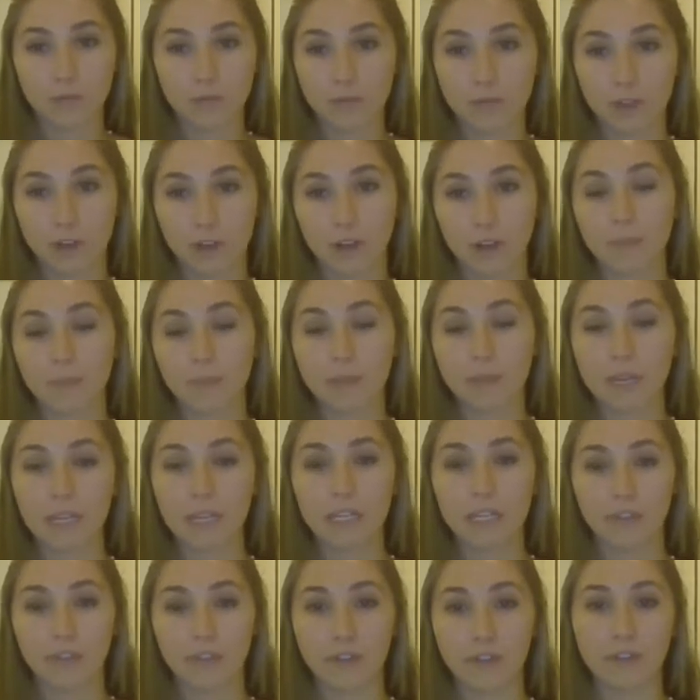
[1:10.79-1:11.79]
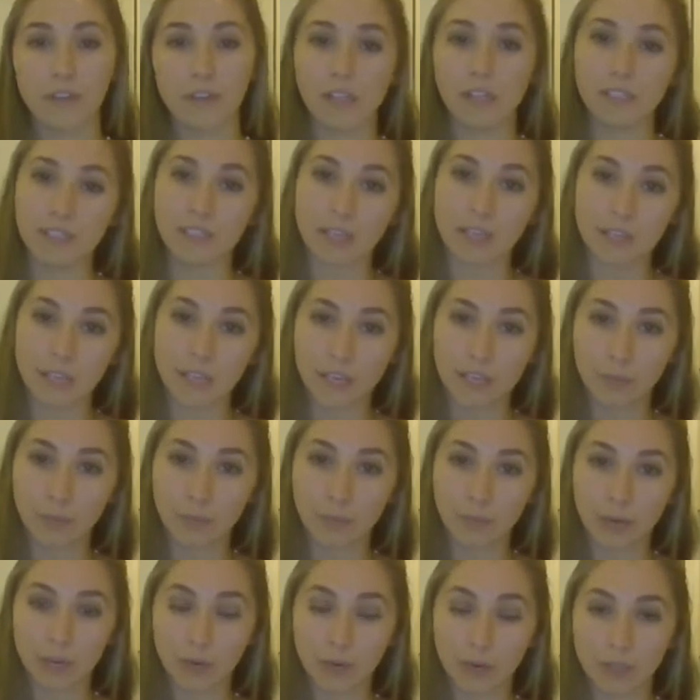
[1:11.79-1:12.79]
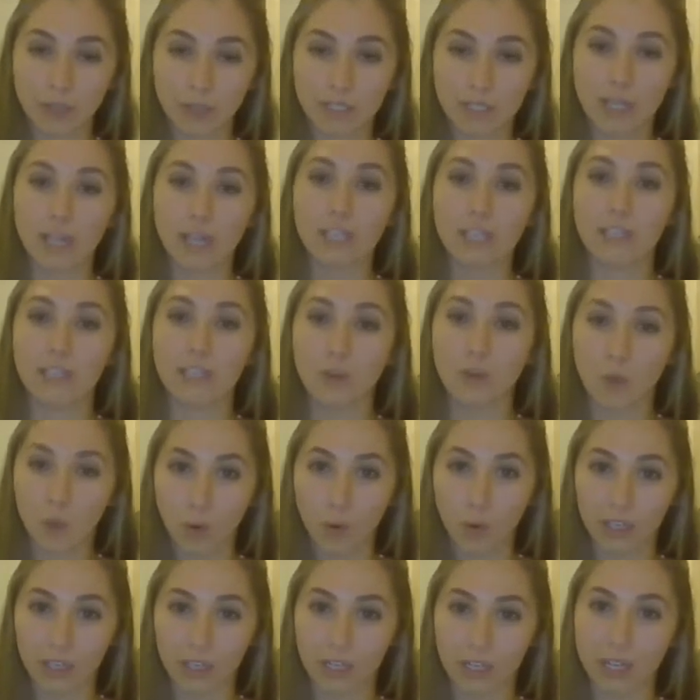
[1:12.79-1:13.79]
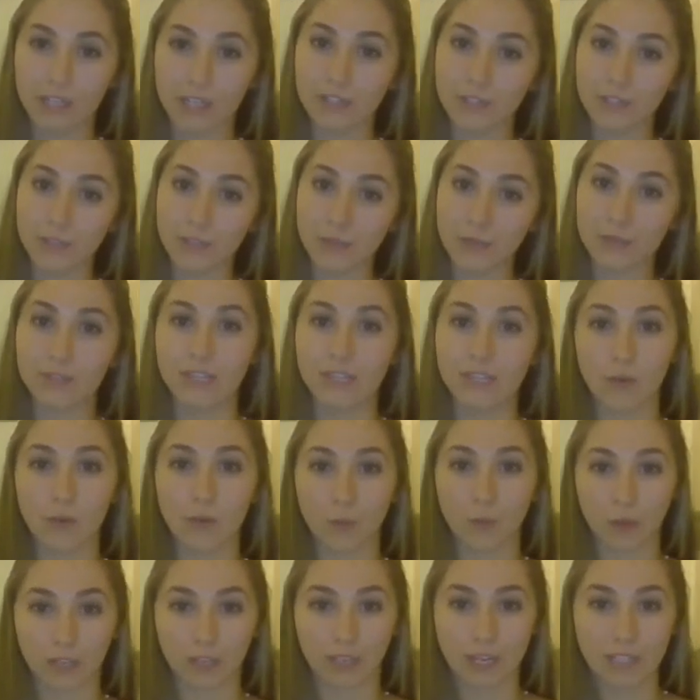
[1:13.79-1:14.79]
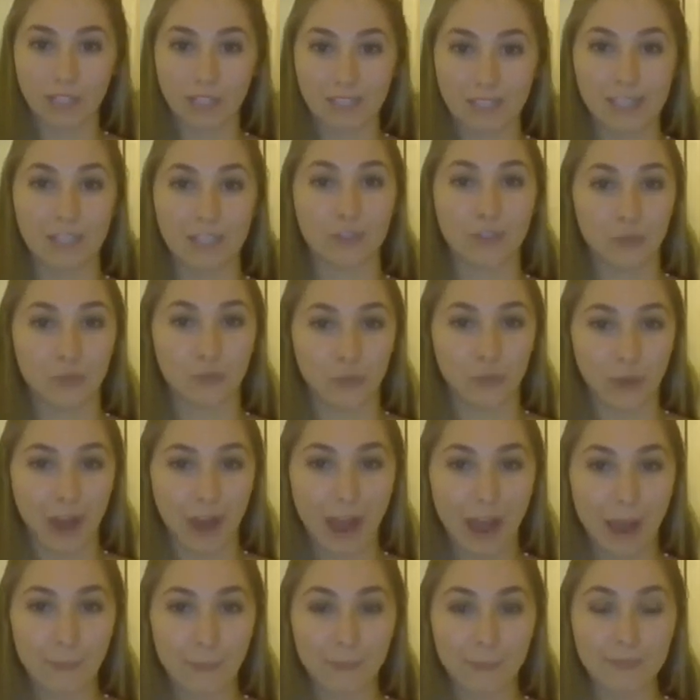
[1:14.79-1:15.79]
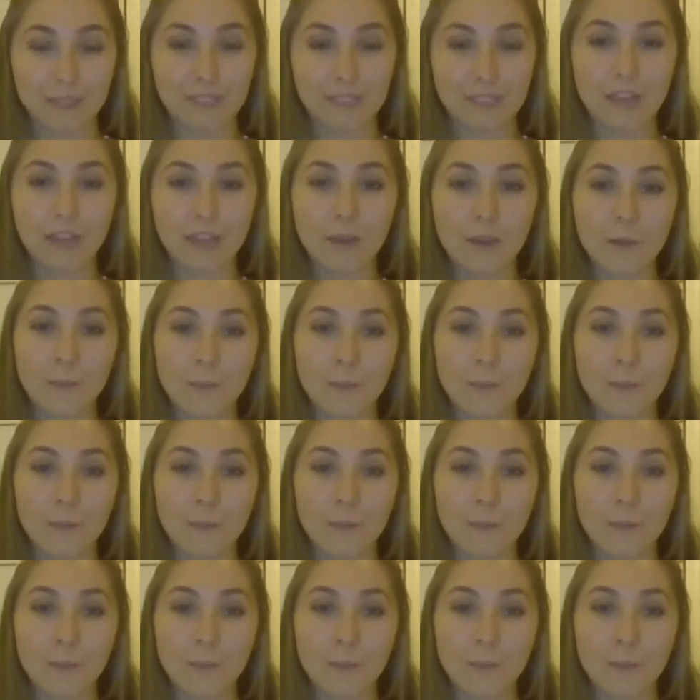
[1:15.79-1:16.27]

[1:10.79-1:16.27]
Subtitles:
There are many different things that they can prioritize and organize using organizational apps.